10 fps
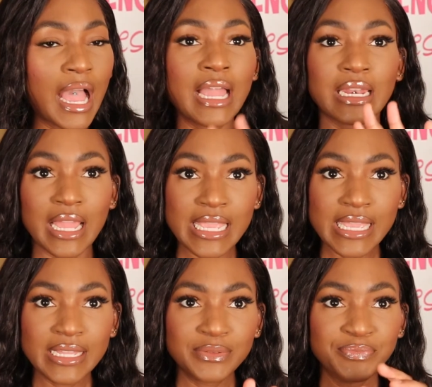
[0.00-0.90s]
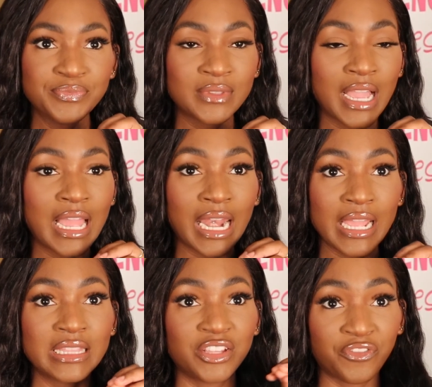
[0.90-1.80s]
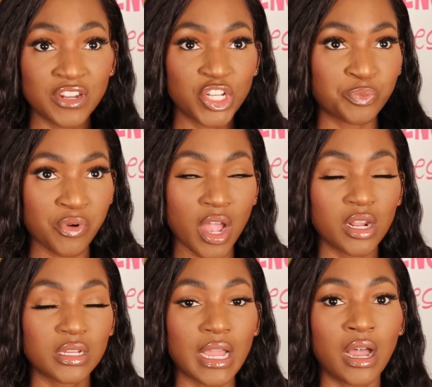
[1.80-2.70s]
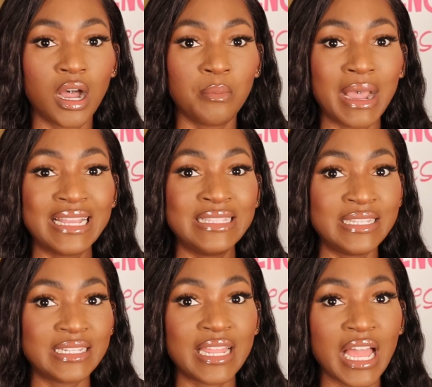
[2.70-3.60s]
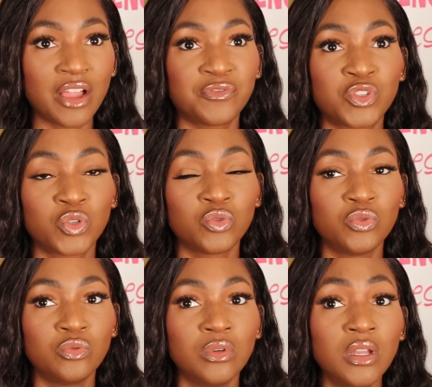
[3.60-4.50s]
I like it. I like the finished product. I did have to